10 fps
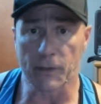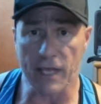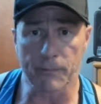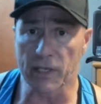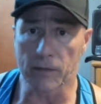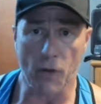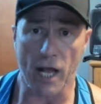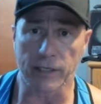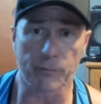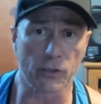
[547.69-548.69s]
that big
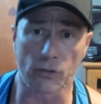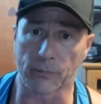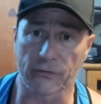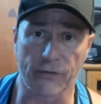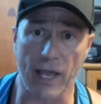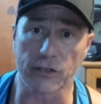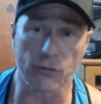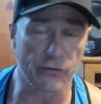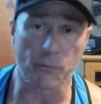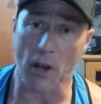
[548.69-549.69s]
bodybuilder beside you
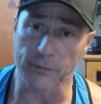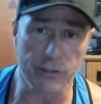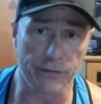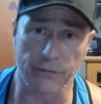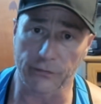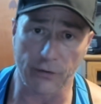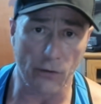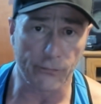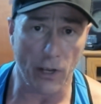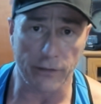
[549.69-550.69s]
is probably just as
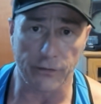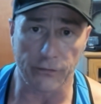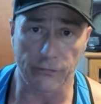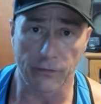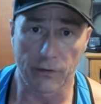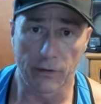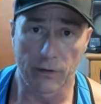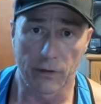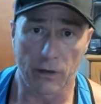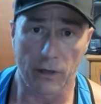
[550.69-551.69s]
self-conscious.
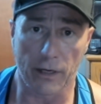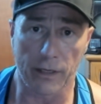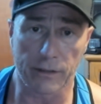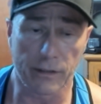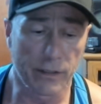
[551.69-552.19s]
All right.